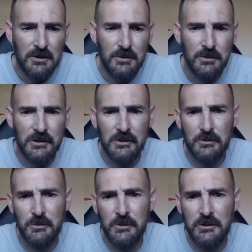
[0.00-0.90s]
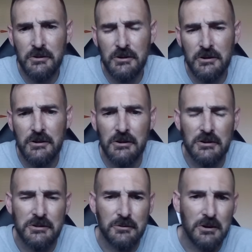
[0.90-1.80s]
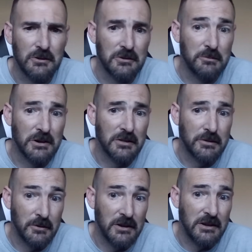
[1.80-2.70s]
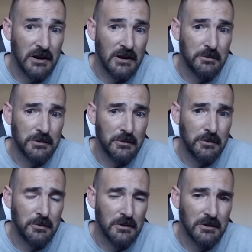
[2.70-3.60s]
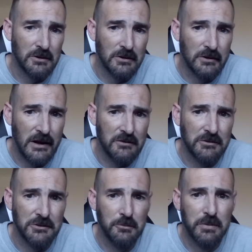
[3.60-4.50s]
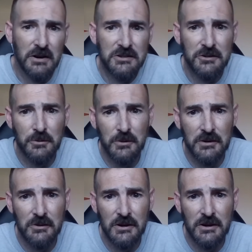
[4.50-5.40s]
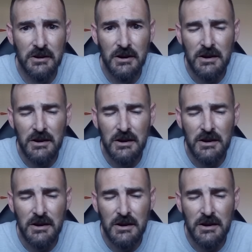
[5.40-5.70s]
Well, when you're in a car surrounded by three cops who are having to bust your window out,